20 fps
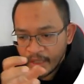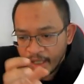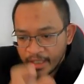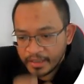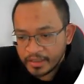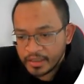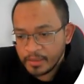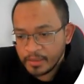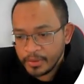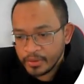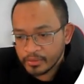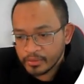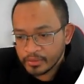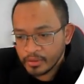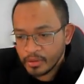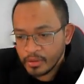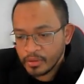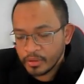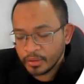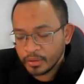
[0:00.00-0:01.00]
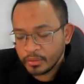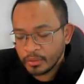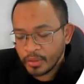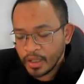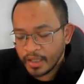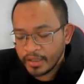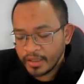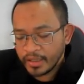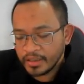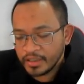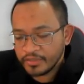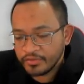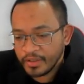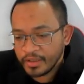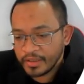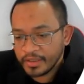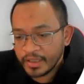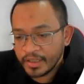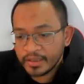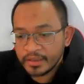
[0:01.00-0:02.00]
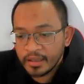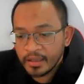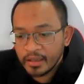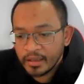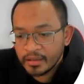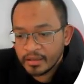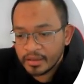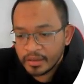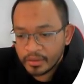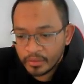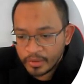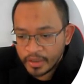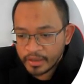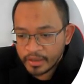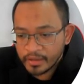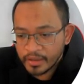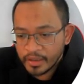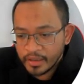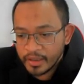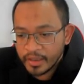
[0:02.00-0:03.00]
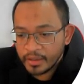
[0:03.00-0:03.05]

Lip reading: attribute or to identify this student.